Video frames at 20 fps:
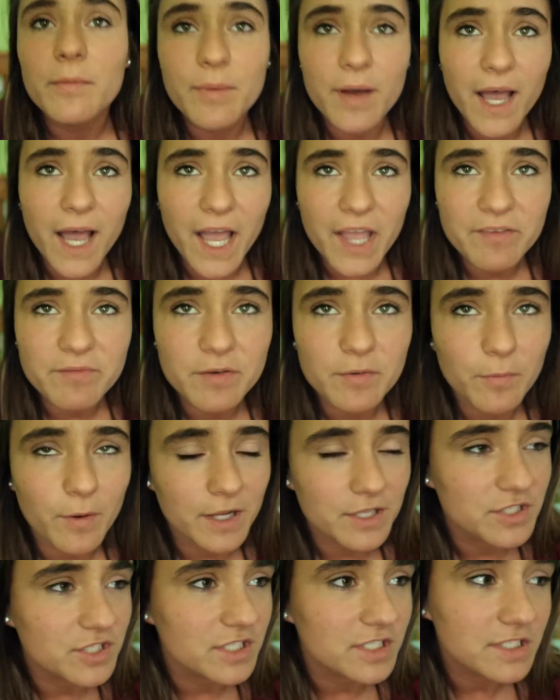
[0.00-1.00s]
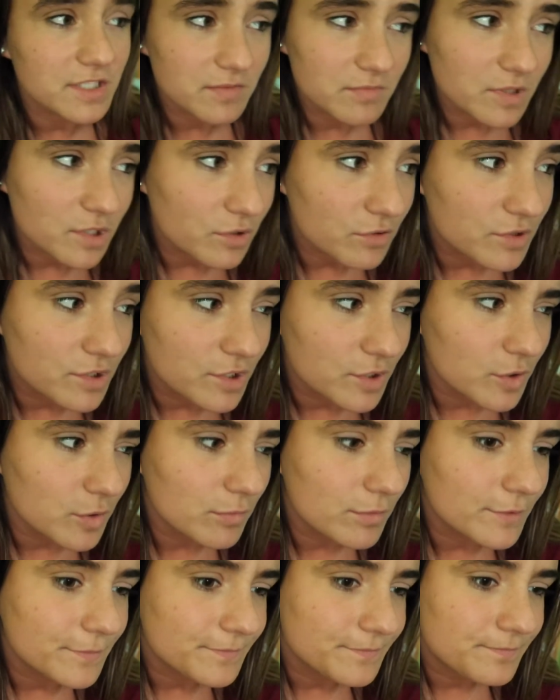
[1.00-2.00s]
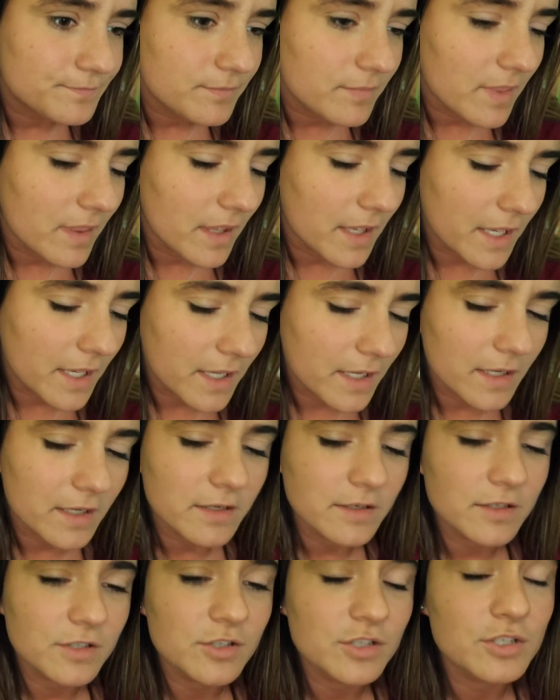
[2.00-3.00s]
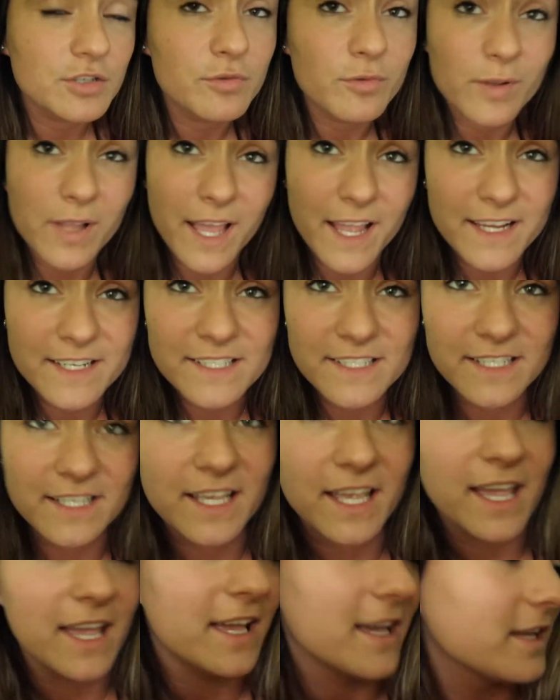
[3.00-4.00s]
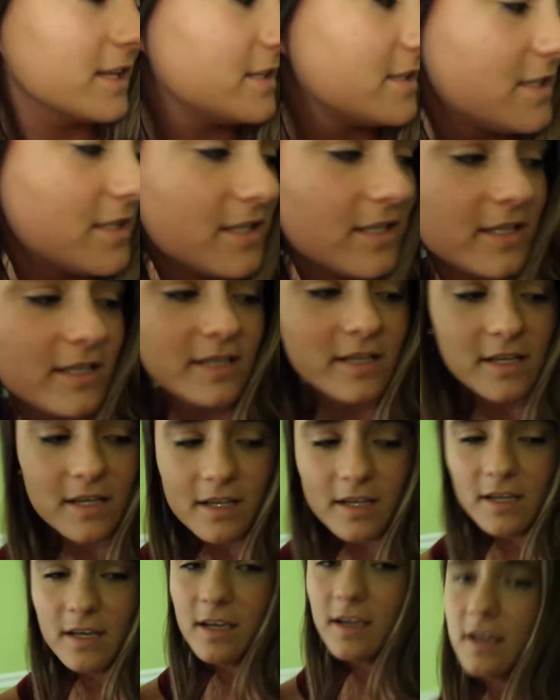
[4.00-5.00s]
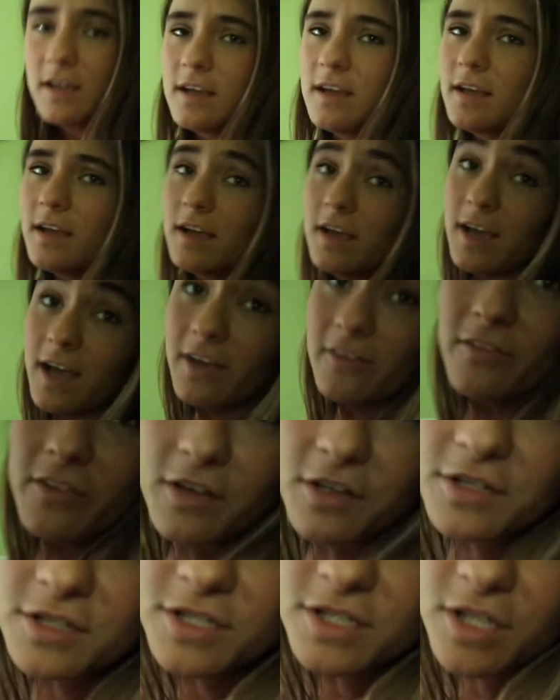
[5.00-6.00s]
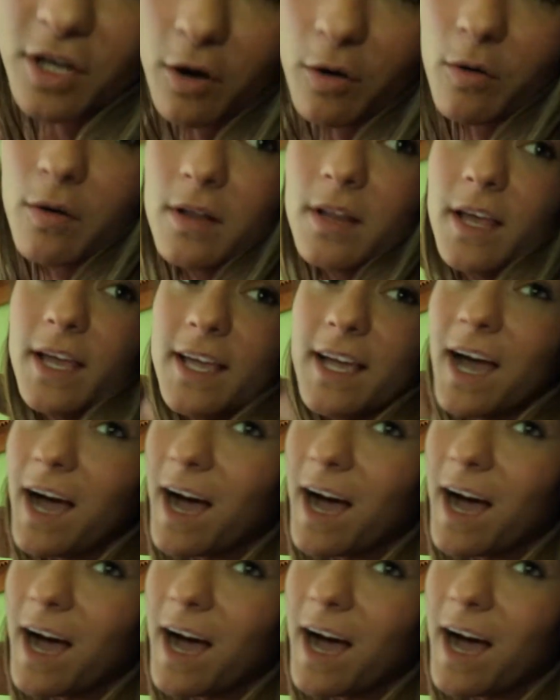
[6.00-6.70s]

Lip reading: but I've been watching some YouTube and just relaxing, and I feel so like